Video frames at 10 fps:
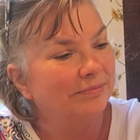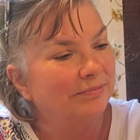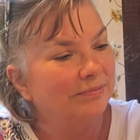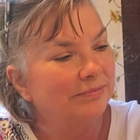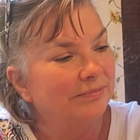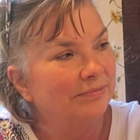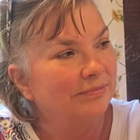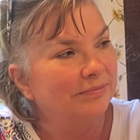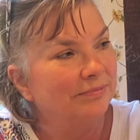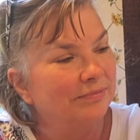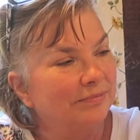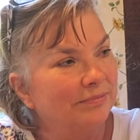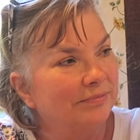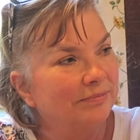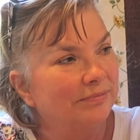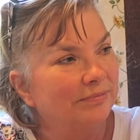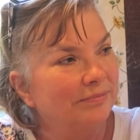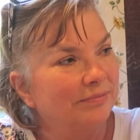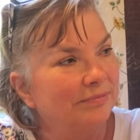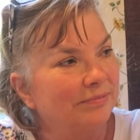
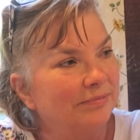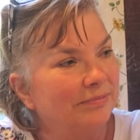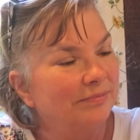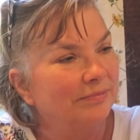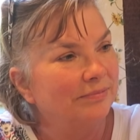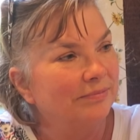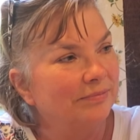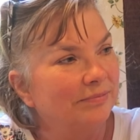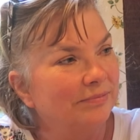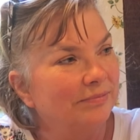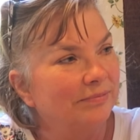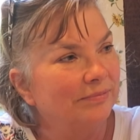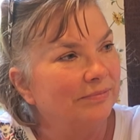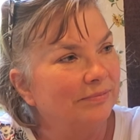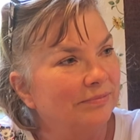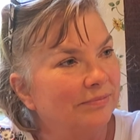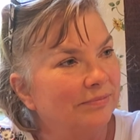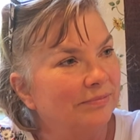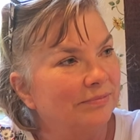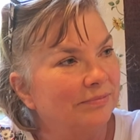
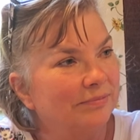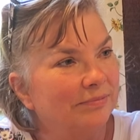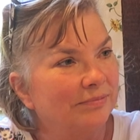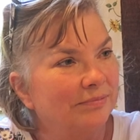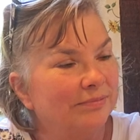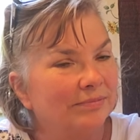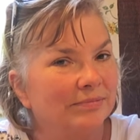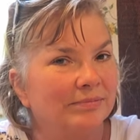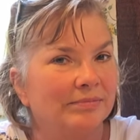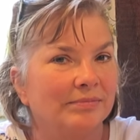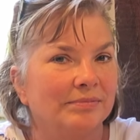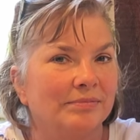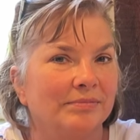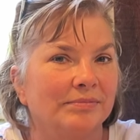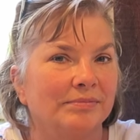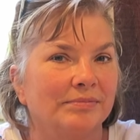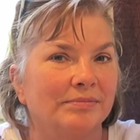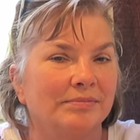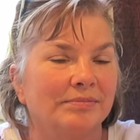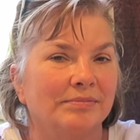
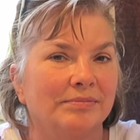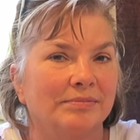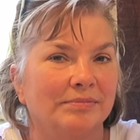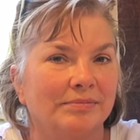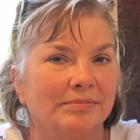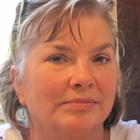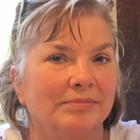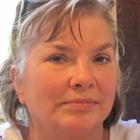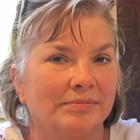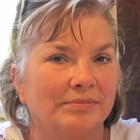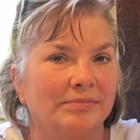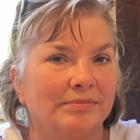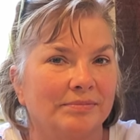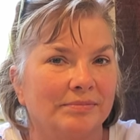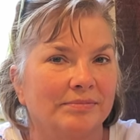This person isn't speaking.